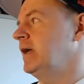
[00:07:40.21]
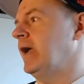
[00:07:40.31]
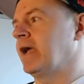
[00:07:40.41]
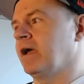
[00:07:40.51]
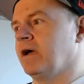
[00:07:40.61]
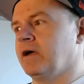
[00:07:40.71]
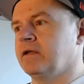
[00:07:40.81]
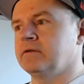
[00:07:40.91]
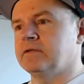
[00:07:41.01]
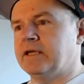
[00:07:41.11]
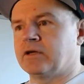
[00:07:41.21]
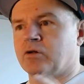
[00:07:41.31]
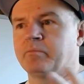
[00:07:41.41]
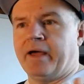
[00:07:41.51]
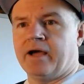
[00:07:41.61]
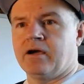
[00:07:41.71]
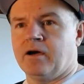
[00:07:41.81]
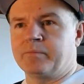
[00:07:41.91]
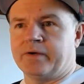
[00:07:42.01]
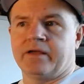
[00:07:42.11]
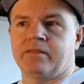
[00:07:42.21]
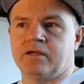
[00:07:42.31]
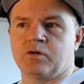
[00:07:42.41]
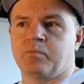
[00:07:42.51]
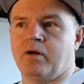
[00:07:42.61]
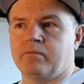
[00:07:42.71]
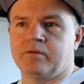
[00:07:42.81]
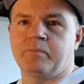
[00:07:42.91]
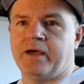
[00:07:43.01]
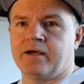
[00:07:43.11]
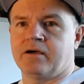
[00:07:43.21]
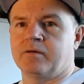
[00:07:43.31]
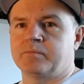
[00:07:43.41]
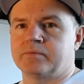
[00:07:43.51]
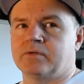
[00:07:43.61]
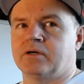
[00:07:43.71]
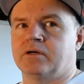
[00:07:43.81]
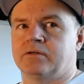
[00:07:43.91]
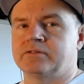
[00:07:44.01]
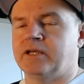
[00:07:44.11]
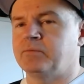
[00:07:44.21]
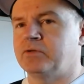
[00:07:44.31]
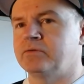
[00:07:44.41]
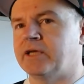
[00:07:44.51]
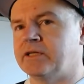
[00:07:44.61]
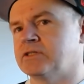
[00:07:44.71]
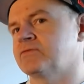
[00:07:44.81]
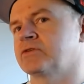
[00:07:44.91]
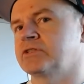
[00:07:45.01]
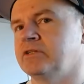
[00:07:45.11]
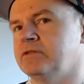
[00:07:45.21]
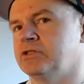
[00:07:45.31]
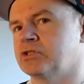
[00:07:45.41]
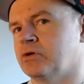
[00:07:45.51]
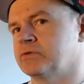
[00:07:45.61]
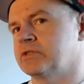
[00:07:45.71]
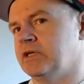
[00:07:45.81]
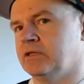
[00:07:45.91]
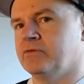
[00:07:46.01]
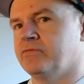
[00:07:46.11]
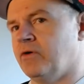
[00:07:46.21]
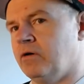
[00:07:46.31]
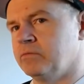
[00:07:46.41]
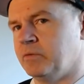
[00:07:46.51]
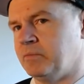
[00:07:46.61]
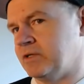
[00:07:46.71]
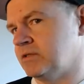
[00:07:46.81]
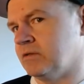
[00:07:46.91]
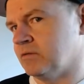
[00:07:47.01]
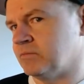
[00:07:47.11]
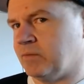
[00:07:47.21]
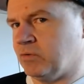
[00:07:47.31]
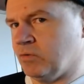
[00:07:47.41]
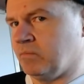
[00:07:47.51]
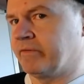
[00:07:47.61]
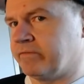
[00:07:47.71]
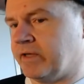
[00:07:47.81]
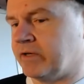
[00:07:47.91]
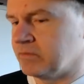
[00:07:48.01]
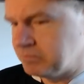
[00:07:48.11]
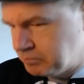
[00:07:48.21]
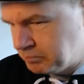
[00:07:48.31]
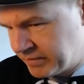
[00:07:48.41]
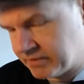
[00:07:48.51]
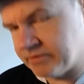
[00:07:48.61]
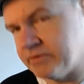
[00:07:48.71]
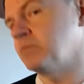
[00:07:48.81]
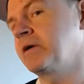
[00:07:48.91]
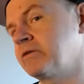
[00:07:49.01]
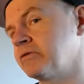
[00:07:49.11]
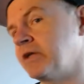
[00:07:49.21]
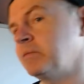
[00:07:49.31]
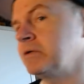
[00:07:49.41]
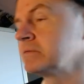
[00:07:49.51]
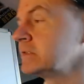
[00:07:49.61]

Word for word: And it'll back up, I think it'll probably back up uh, debut dates for T V shows in the fall. We may see them debut a month later, but they'll still make their debut.